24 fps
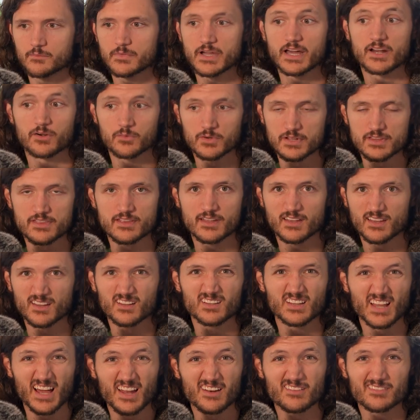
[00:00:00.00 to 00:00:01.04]
kind of rethinking a
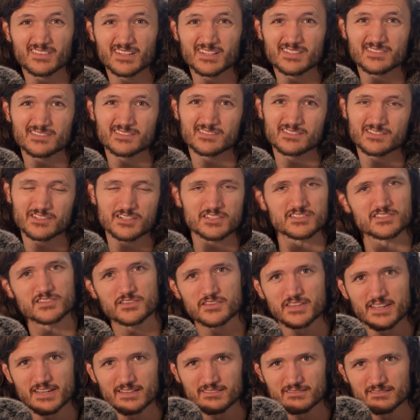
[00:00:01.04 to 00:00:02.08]
lot of this just so
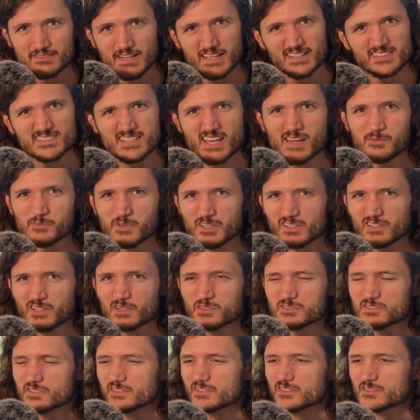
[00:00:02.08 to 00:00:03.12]
that next time it
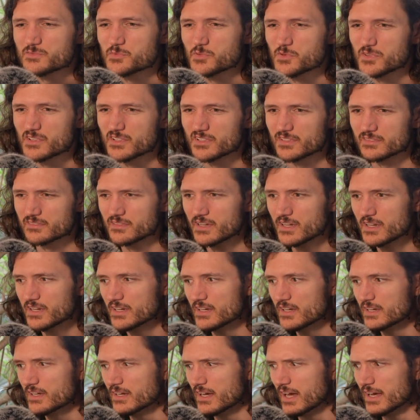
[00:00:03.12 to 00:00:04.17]
goes a little smoother and
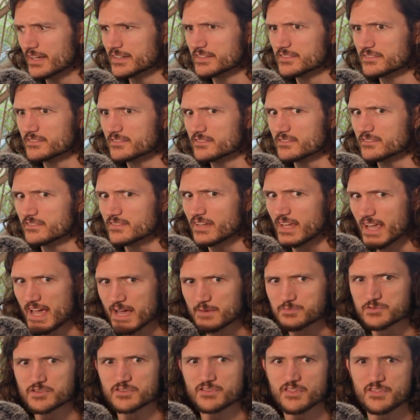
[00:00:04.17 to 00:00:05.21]
I
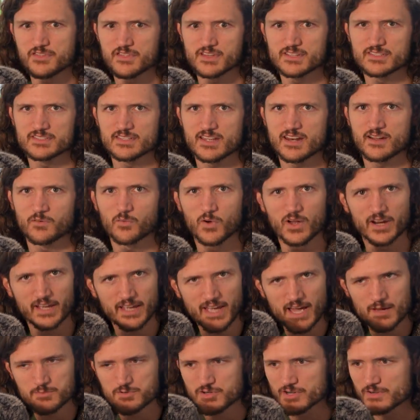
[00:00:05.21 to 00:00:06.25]
capture the things that I want to
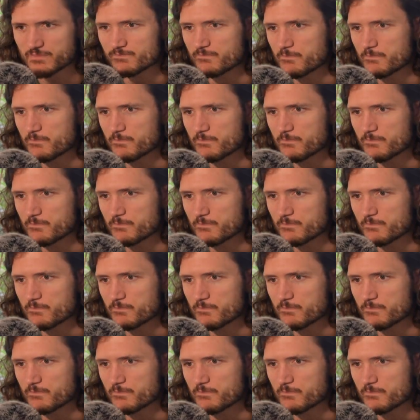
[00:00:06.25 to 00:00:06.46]
capture.